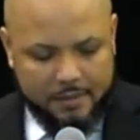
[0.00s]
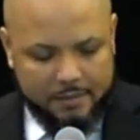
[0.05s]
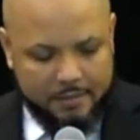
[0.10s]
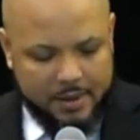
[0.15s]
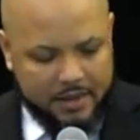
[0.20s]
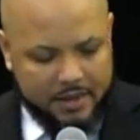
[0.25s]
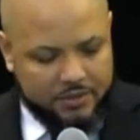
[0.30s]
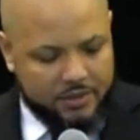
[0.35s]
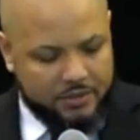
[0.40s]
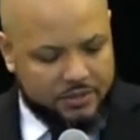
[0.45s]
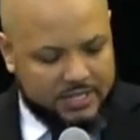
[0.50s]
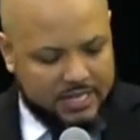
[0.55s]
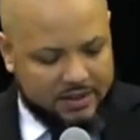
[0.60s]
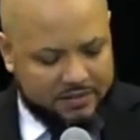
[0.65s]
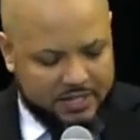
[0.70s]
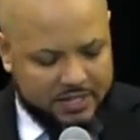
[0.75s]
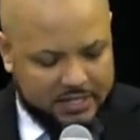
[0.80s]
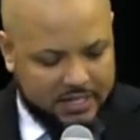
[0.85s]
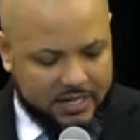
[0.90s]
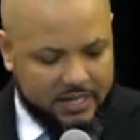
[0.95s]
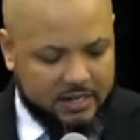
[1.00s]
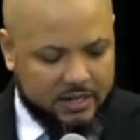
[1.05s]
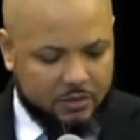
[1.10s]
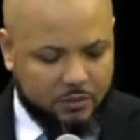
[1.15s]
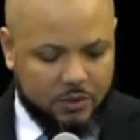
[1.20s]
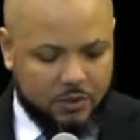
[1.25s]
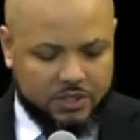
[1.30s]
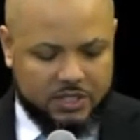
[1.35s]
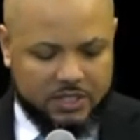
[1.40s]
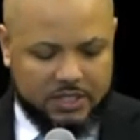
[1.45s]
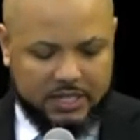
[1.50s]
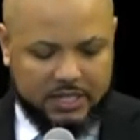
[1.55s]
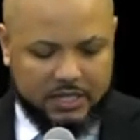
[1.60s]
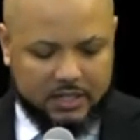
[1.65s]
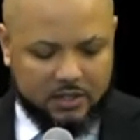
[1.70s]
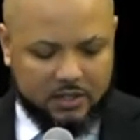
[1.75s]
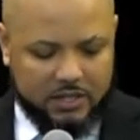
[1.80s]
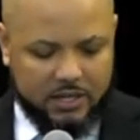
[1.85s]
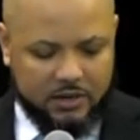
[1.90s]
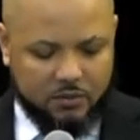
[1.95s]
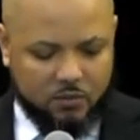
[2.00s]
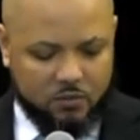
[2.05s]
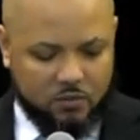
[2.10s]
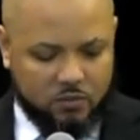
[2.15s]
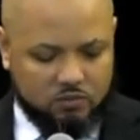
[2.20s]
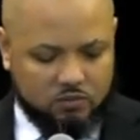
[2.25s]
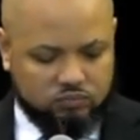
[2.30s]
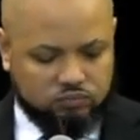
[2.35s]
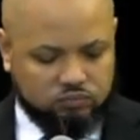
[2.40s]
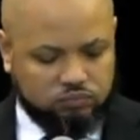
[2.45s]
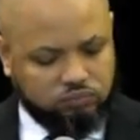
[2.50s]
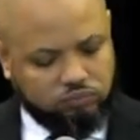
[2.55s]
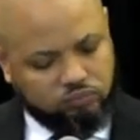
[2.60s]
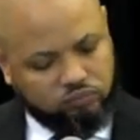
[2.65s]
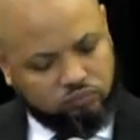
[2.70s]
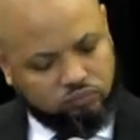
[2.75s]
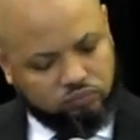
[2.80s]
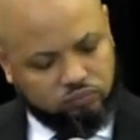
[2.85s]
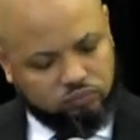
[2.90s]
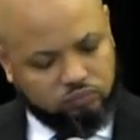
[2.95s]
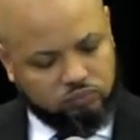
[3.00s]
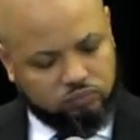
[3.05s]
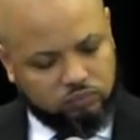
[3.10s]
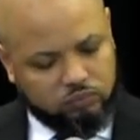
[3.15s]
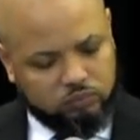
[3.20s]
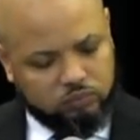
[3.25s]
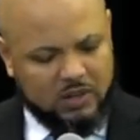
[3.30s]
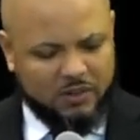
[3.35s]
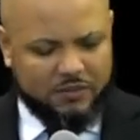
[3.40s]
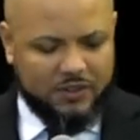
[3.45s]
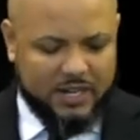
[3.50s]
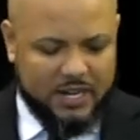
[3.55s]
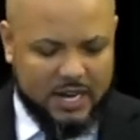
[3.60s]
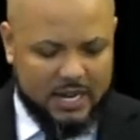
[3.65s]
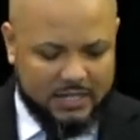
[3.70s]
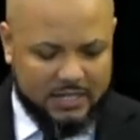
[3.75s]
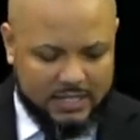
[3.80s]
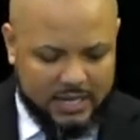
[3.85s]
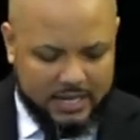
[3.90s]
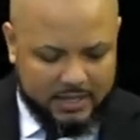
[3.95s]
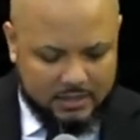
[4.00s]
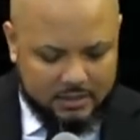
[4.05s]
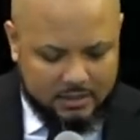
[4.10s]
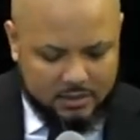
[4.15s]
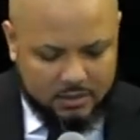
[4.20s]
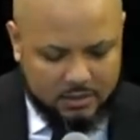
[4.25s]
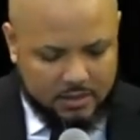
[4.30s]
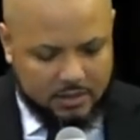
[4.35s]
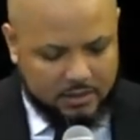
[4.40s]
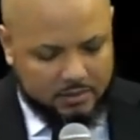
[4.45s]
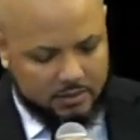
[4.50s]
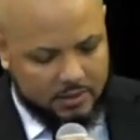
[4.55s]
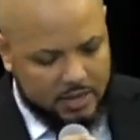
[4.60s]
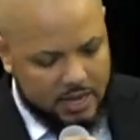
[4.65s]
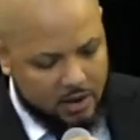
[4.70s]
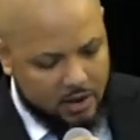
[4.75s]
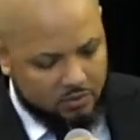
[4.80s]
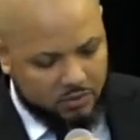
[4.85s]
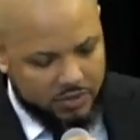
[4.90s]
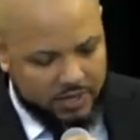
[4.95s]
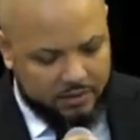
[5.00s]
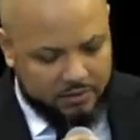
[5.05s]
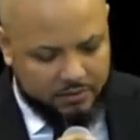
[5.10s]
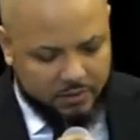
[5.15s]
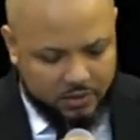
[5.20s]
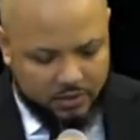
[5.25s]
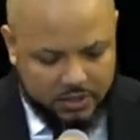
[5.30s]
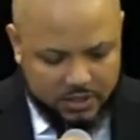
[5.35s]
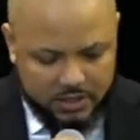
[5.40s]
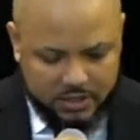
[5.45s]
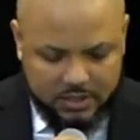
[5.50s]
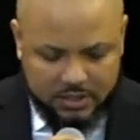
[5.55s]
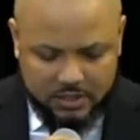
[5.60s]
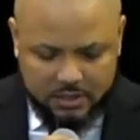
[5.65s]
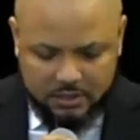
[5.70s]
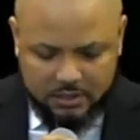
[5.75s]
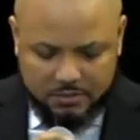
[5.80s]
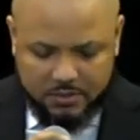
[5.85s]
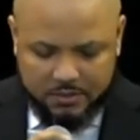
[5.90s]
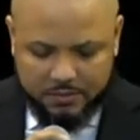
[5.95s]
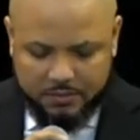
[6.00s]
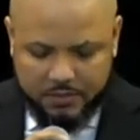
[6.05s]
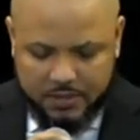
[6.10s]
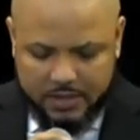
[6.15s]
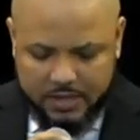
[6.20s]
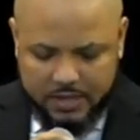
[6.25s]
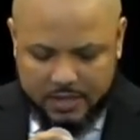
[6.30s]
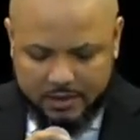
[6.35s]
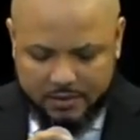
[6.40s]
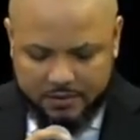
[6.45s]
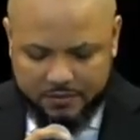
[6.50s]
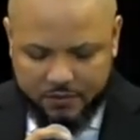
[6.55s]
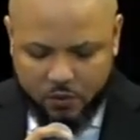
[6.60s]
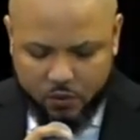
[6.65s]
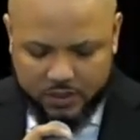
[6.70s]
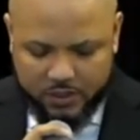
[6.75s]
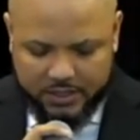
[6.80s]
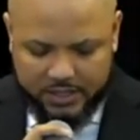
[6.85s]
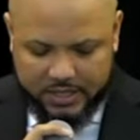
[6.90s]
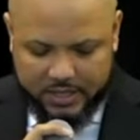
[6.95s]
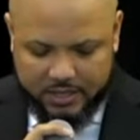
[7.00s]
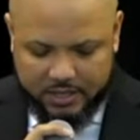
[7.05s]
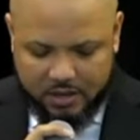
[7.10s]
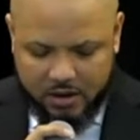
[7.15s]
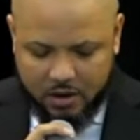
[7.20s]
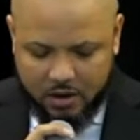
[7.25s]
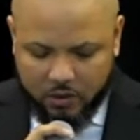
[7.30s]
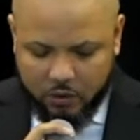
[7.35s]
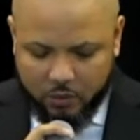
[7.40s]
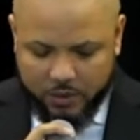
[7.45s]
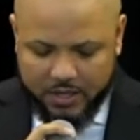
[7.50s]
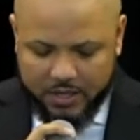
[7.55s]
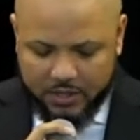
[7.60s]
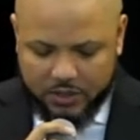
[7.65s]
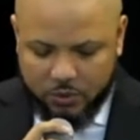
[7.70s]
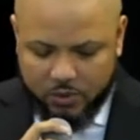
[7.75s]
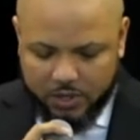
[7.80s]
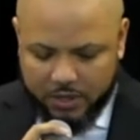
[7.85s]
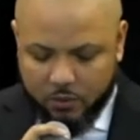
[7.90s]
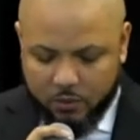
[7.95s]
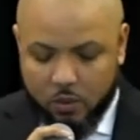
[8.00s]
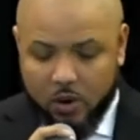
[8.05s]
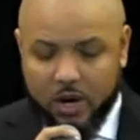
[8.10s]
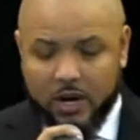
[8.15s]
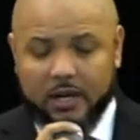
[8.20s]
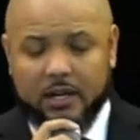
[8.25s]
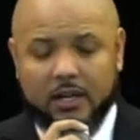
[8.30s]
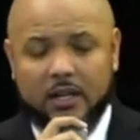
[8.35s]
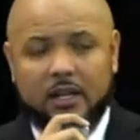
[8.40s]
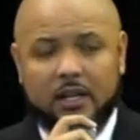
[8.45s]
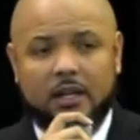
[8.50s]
Matthew 17, and we'll just take a look at, well, for context, I'll read verses uh, 14 all the way to 21.